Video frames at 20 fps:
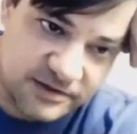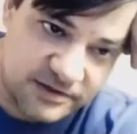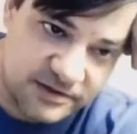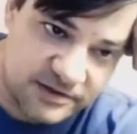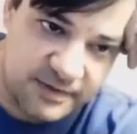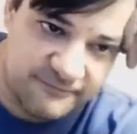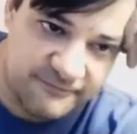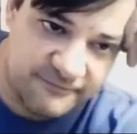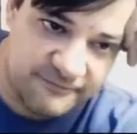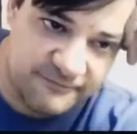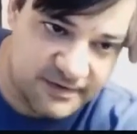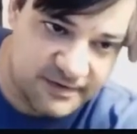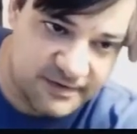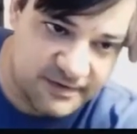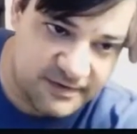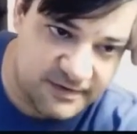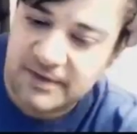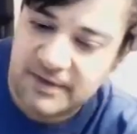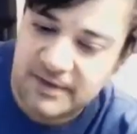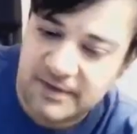end to join the
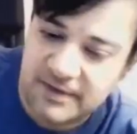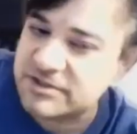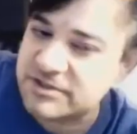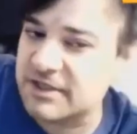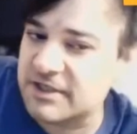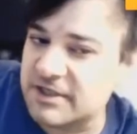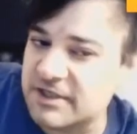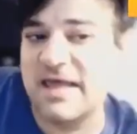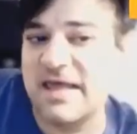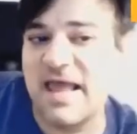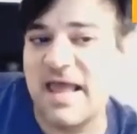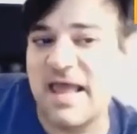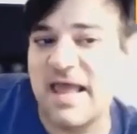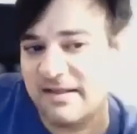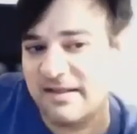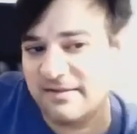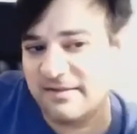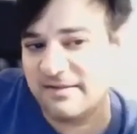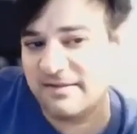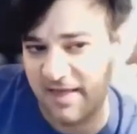Pharisees' religion. He
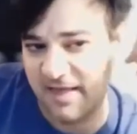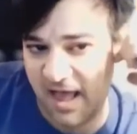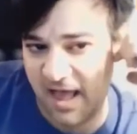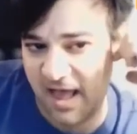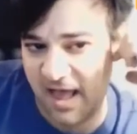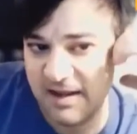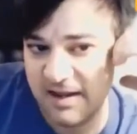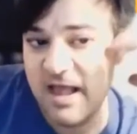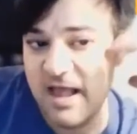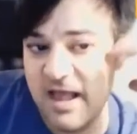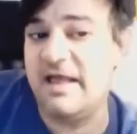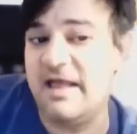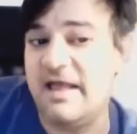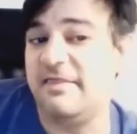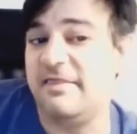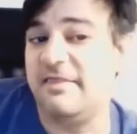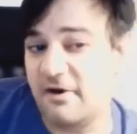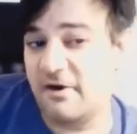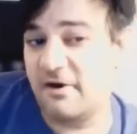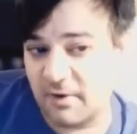hates that.
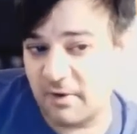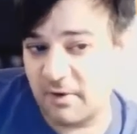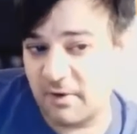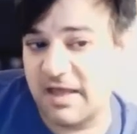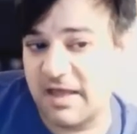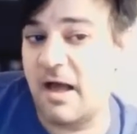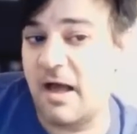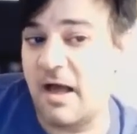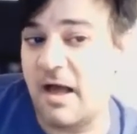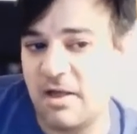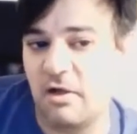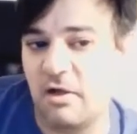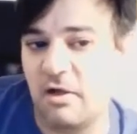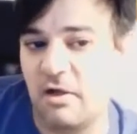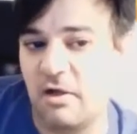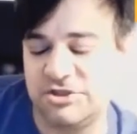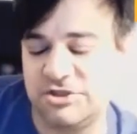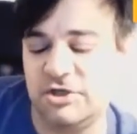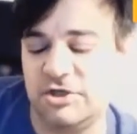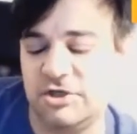He therefore cannot be
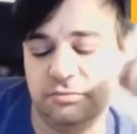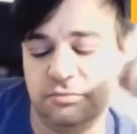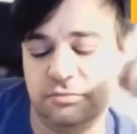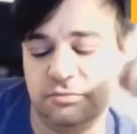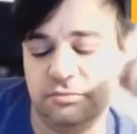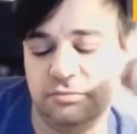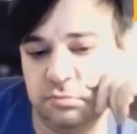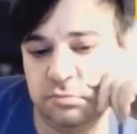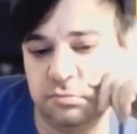called a Jew.